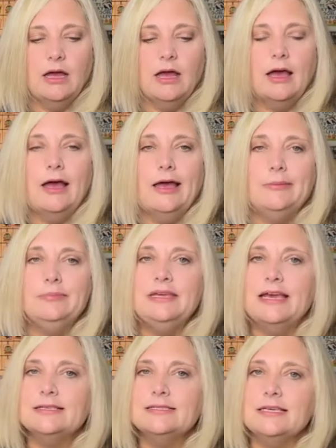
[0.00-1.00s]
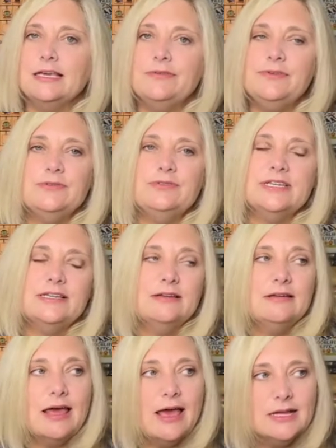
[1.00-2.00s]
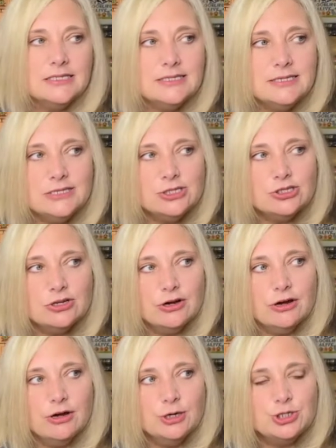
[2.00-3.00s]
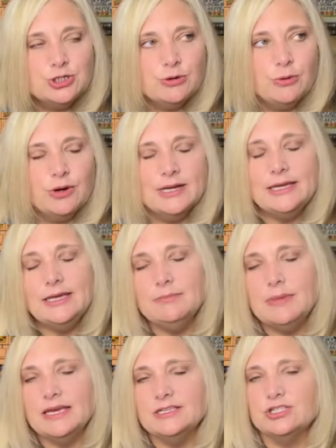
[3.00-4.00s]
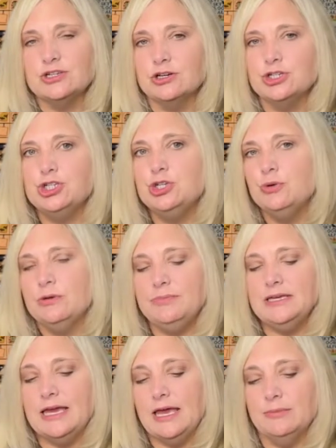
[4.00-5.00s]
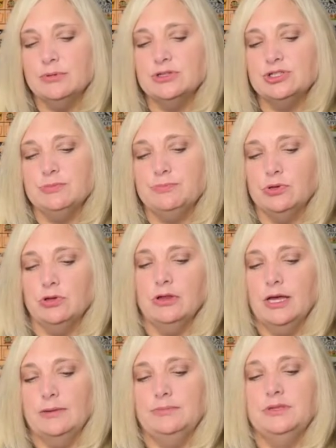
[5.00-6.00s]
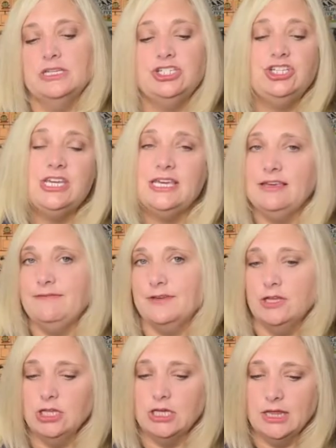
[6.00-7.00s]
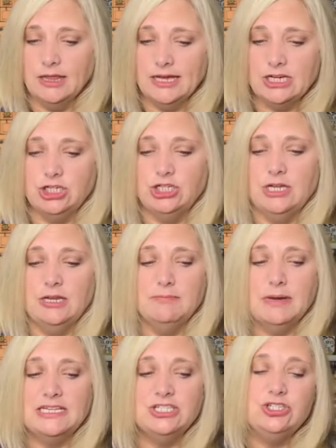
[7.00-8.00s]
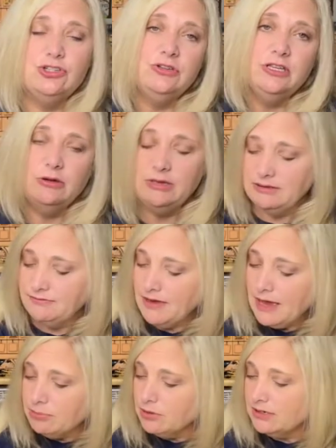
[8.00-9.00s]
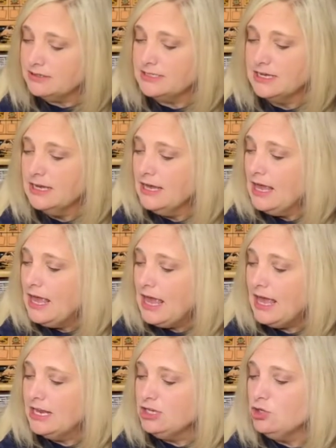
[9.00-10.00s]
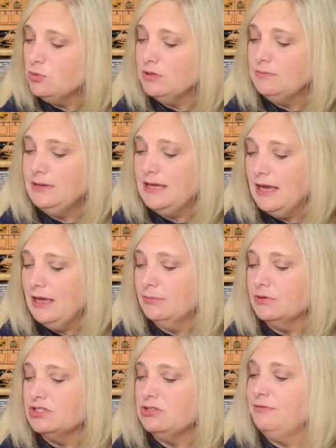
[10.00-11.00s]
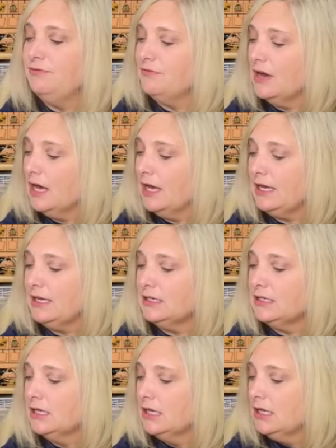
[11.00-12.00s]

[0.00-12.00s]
I'm guessing if you did an Etsy search or an eBay search, you would be able to pull up the Cheekyville collection by Studio E Fabrics, and you would be able to find